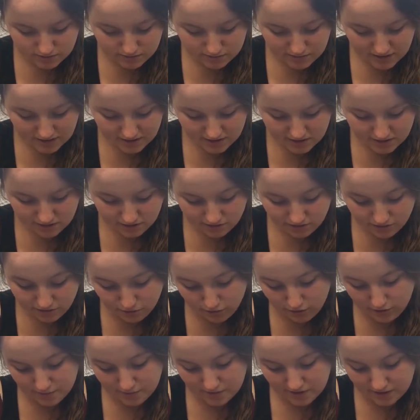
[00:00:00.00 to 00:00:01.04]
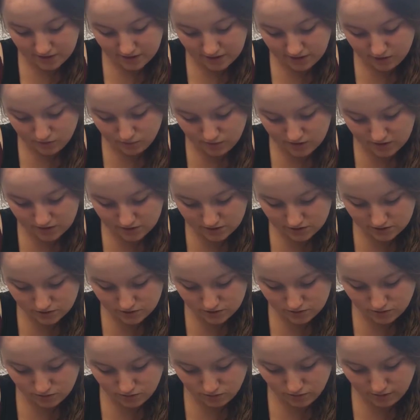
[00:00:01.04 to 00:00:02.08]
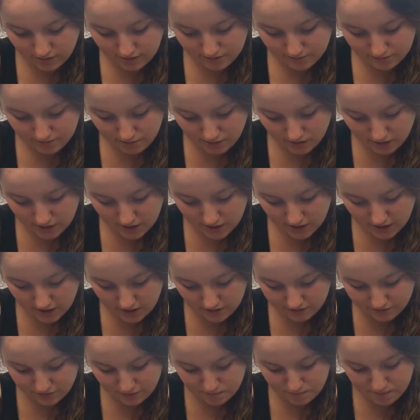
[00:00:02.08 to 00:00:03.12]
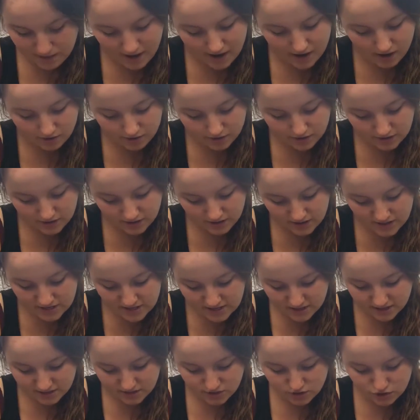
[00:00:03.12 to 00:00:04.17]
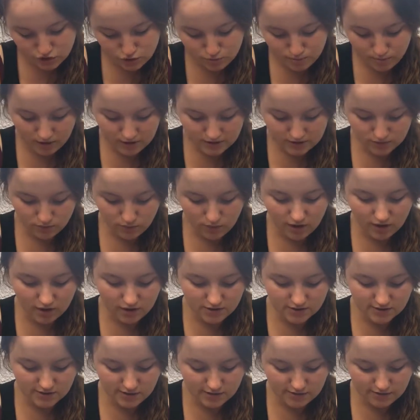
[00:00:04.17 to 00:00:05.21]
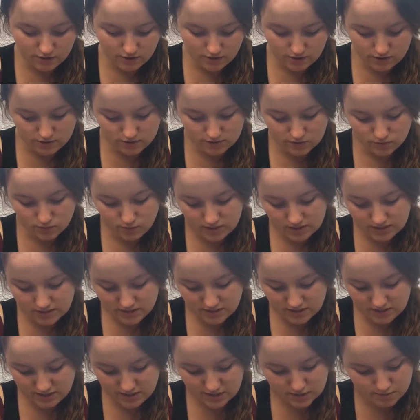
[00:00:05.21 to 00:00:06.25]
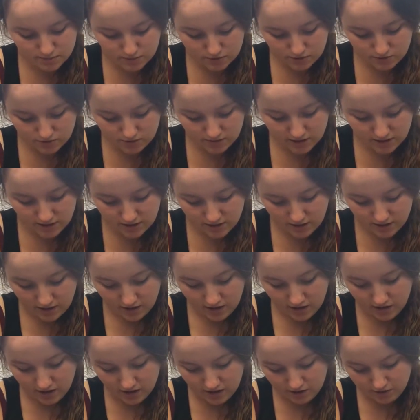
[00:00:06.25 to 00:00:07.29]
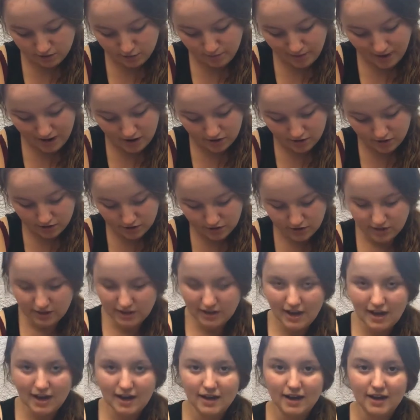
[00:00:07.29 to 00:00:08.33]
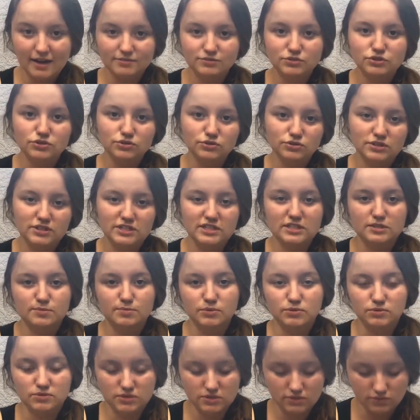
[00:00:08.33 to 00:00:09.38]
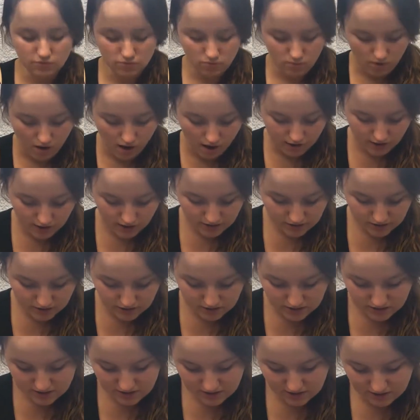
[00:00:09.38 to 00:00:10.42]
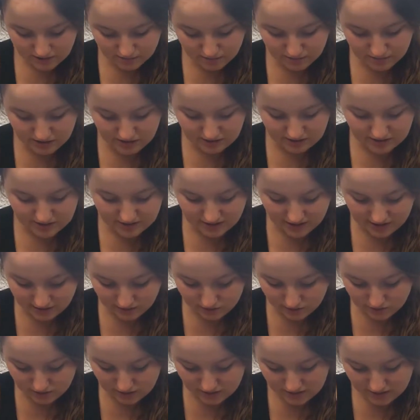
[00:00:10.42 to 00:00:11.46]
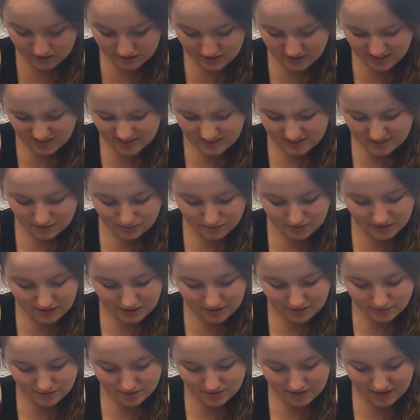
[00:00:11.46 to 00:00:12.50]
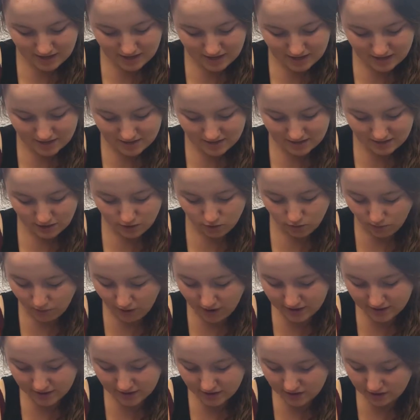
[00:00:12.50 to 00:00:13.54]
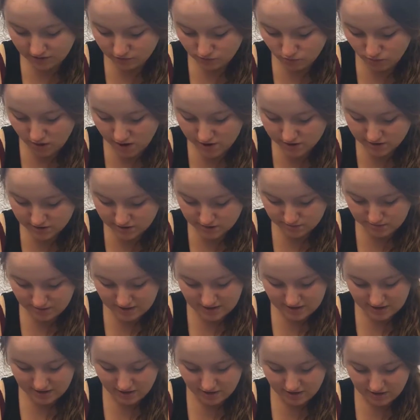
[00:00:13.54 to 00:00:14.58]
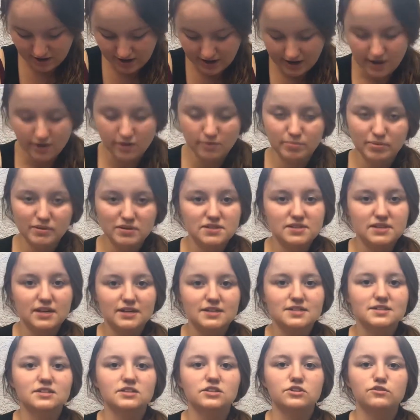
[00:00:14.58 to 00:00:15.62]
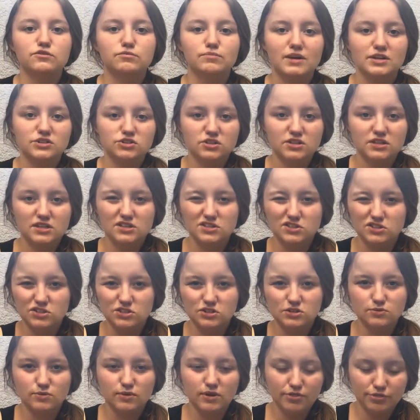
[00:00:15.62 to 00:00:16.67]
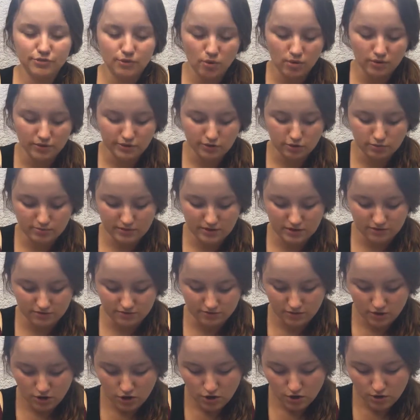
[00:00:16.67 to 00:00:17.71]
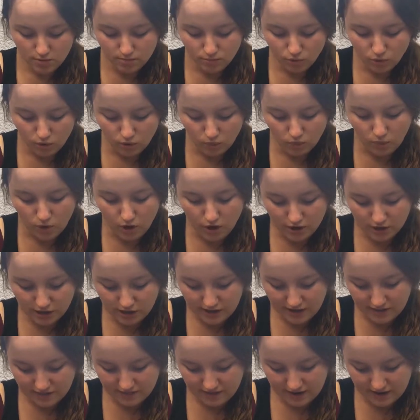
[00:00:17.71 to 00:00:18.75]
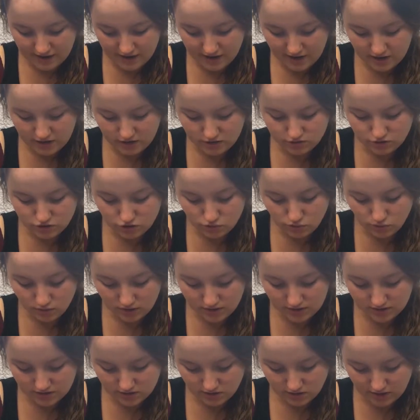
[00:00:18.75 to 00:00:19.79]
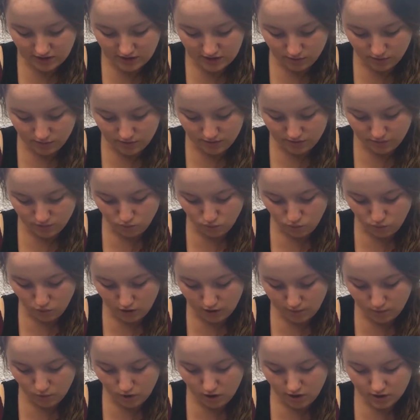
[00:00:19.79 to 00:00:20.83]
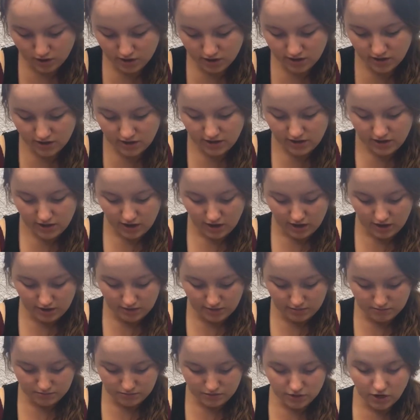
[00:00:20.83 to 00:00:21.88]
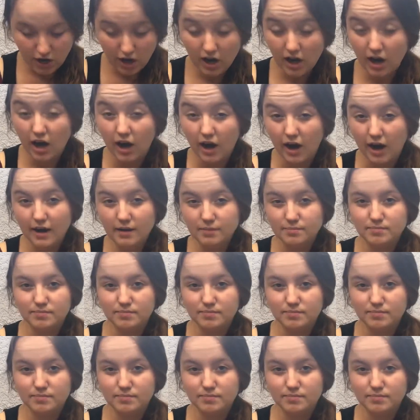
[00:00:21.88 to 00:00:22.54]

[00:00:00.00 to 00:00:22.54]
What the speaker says: mix the formula, we do 1 part of the powder to 2 parts water. So if you use 1 teaspoon of powder, you're gonna have 2 teaspoons of water. It's just to completely dilute it. Sometimes that isn't quite enough water depending on how precisely you've measured it, so you just want to throw a little bit of more water in there, and you do want to start out with warm water, not hot,